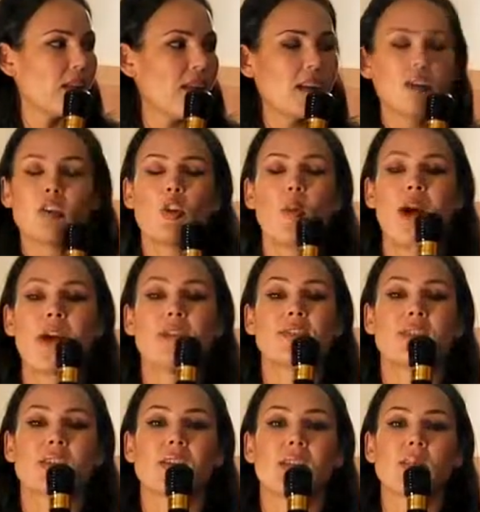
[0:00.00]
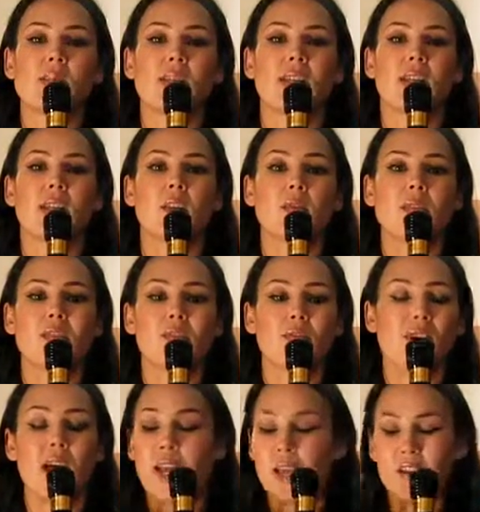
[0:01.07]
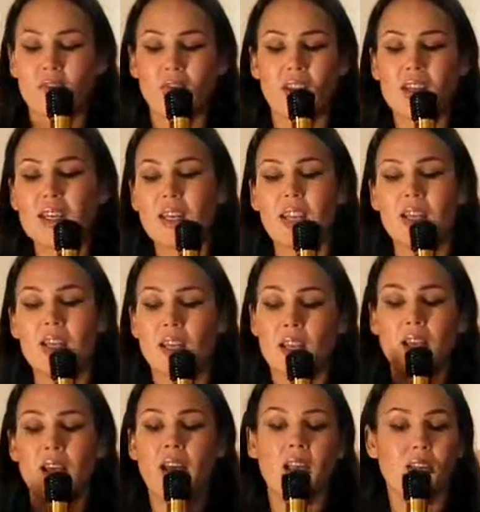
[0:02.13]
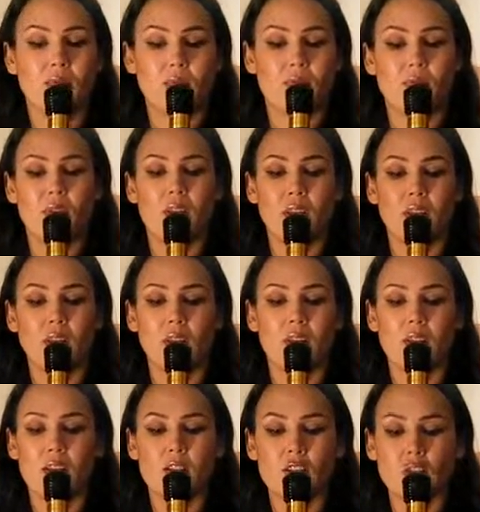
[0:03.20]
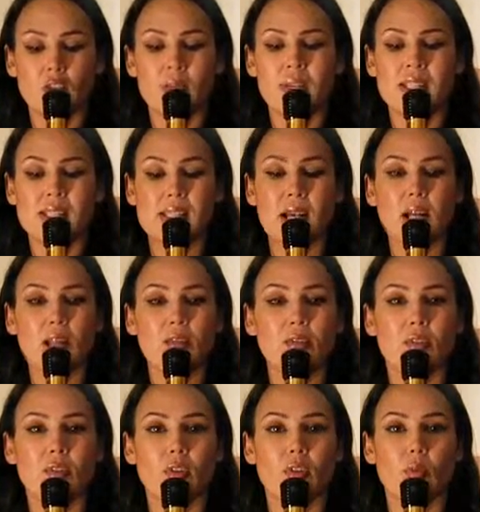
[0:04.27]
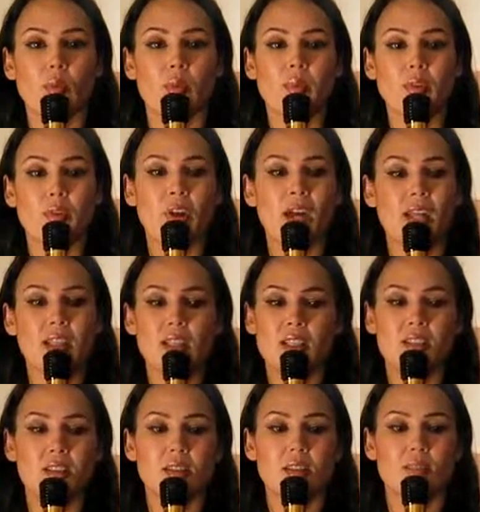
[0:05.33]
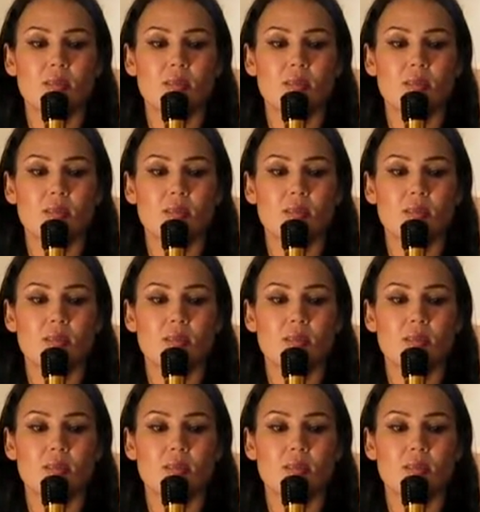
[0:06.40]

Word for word: I don't know why I have to explain it. It was I had a fun night. I had enjoyed myself with my friend, and